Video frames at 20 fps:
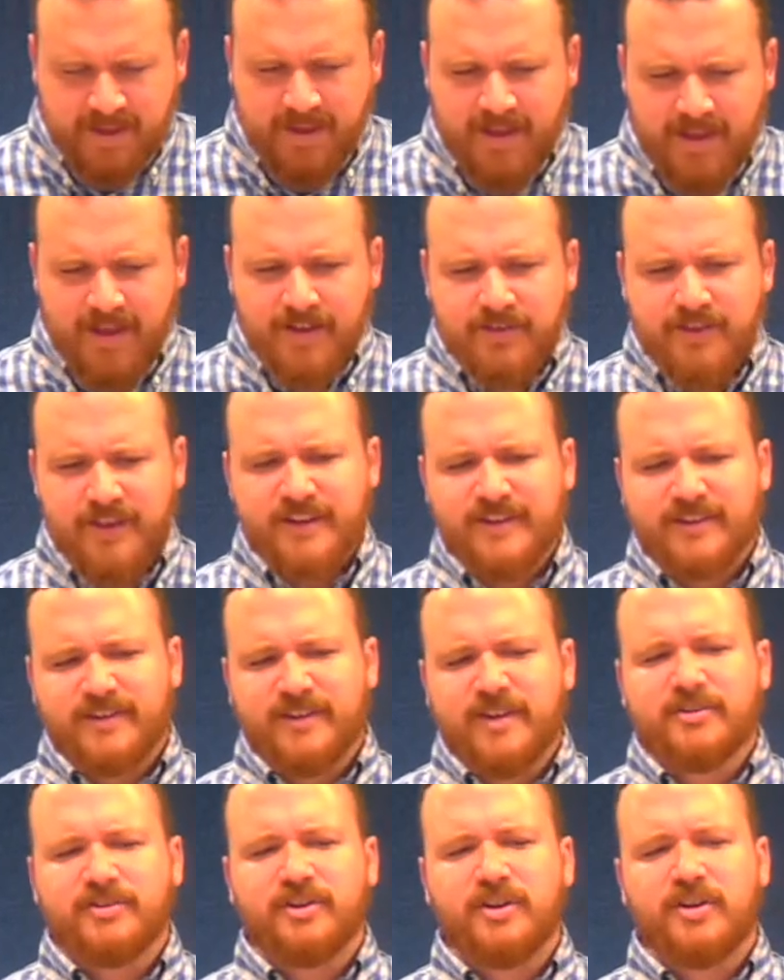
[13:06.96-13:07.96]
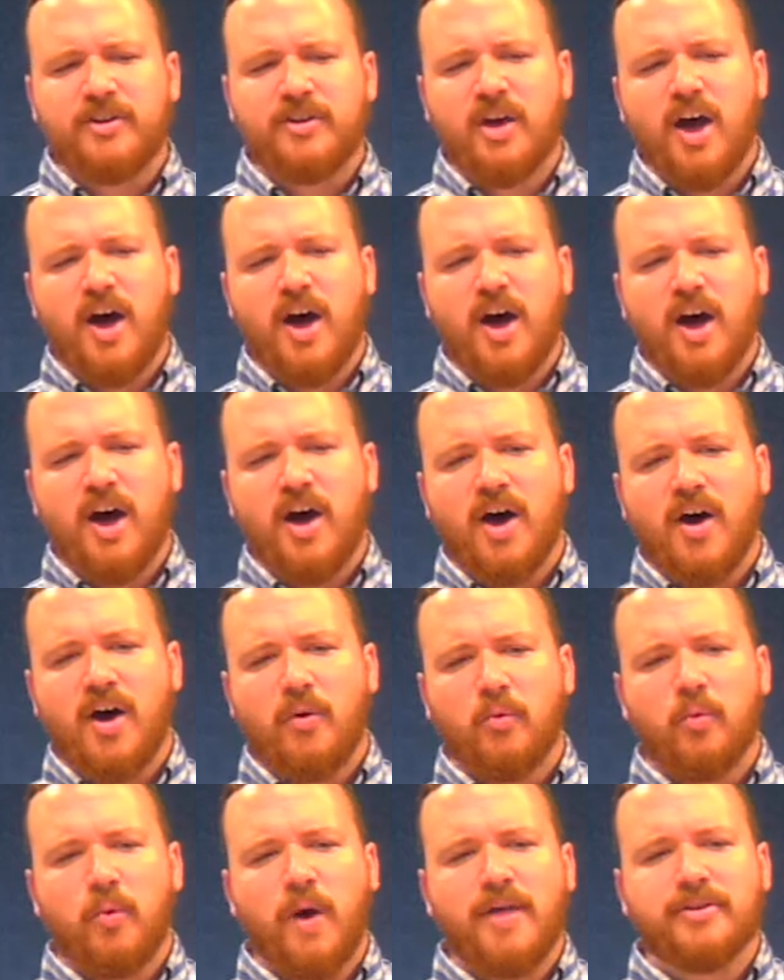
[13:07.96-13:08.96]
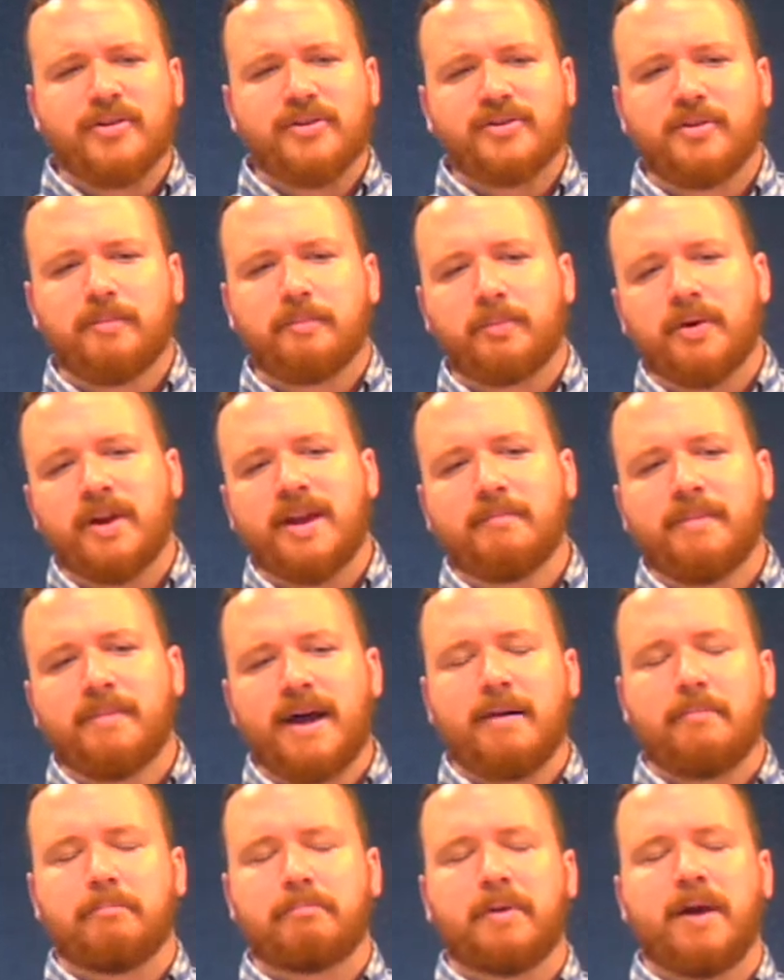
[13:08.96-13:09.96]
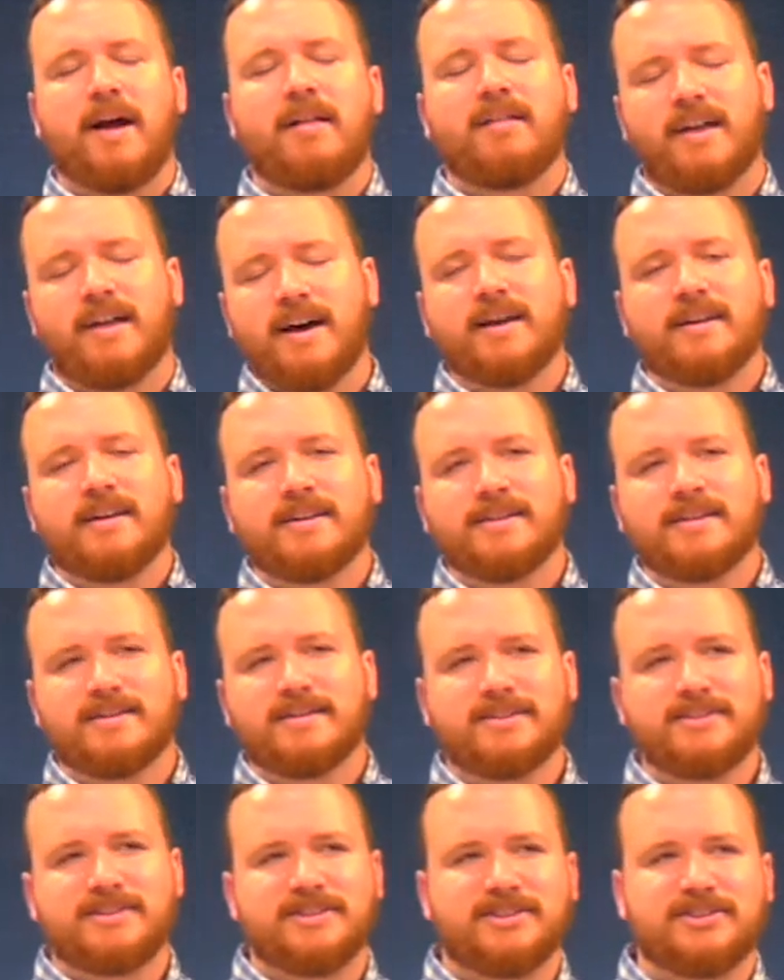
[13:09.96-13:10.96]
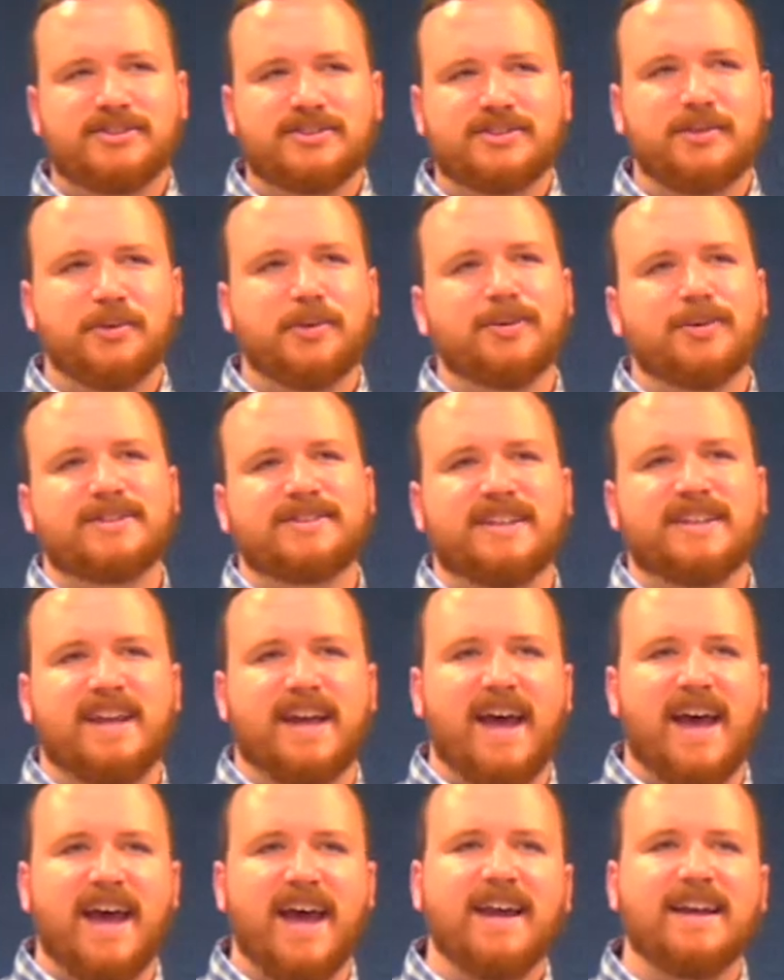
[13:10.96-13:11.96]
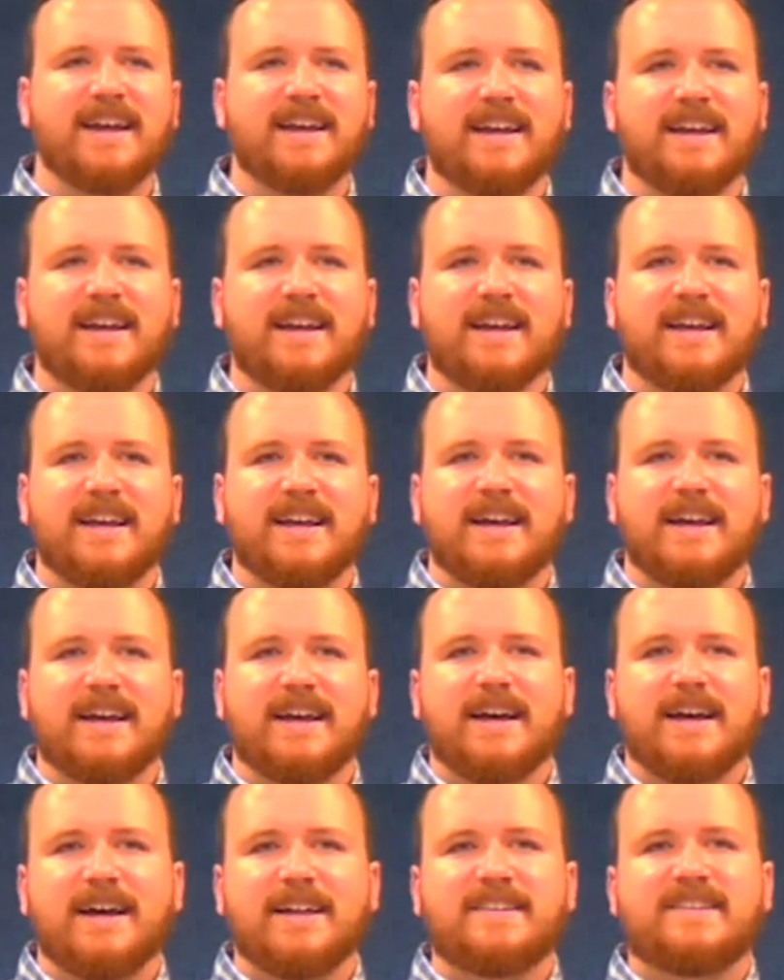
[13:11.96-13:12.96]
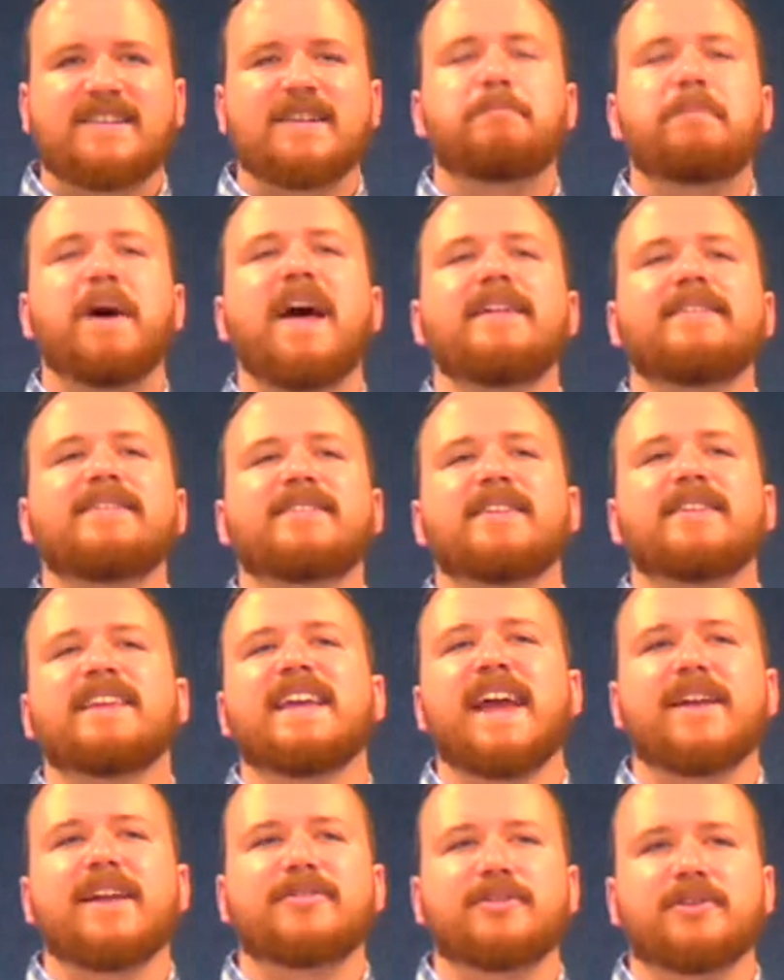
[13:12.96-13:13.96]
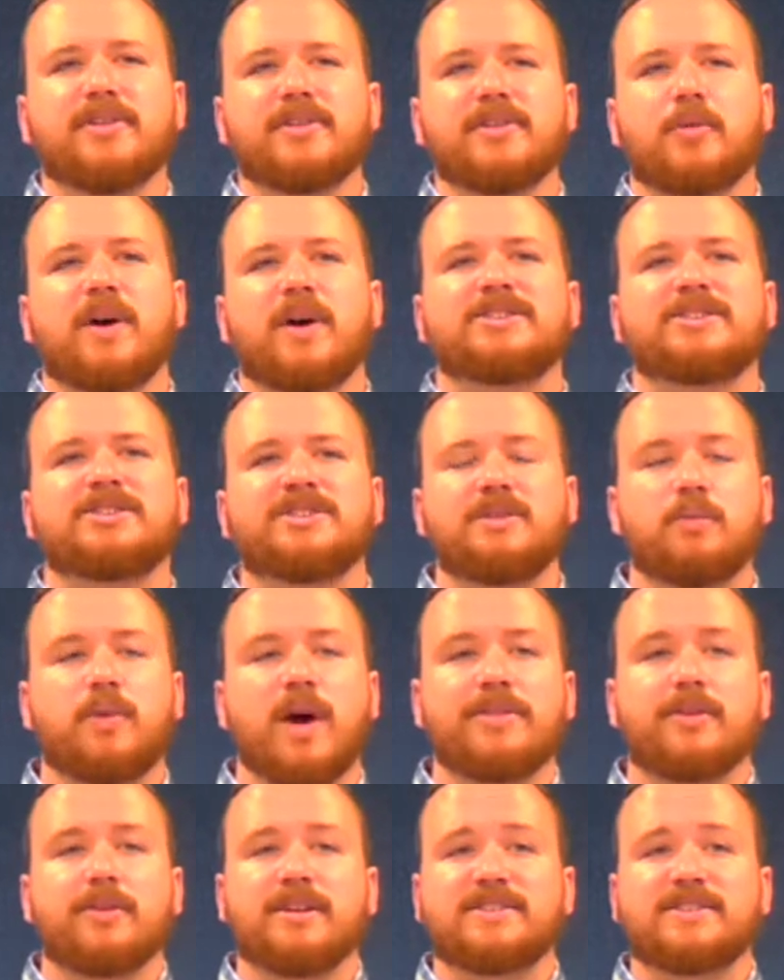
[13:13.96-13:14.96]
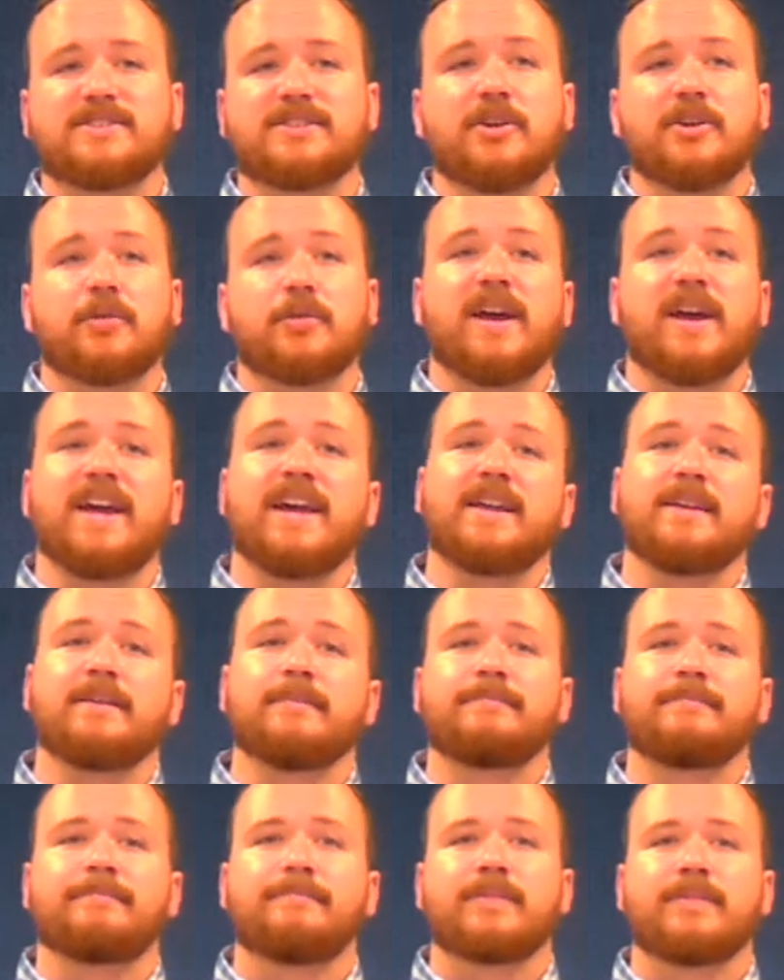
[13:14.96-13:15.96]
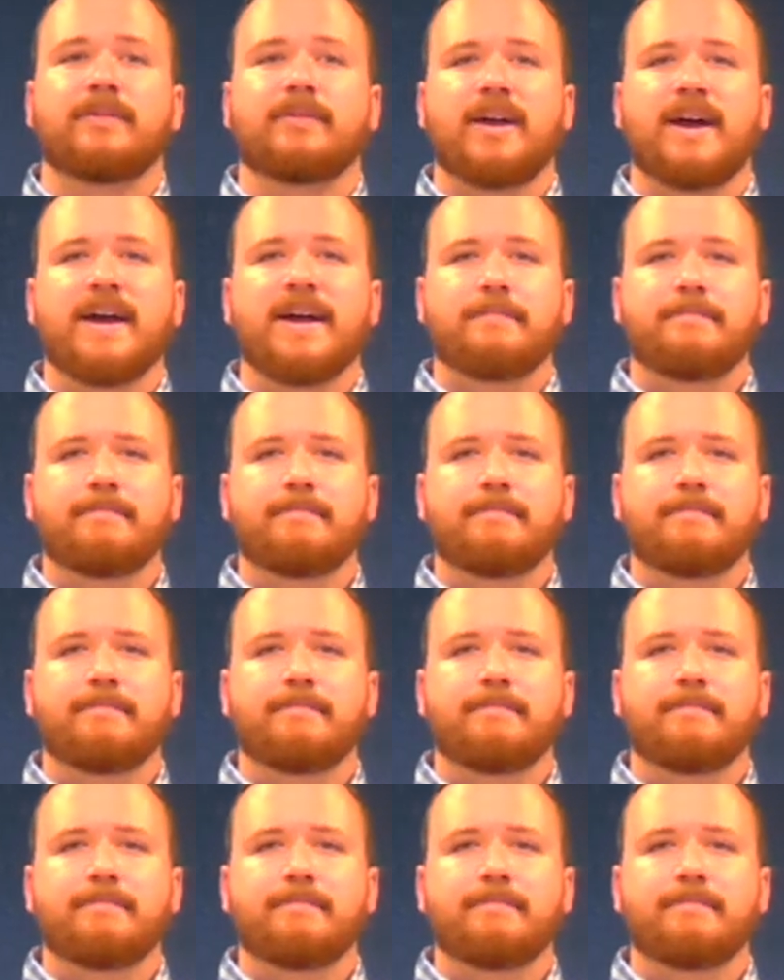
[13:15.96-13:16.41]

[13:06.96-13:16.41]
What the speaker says: the decision whether to bring my umbrella to school today depends on the answer to the question whether it's going to rain, right?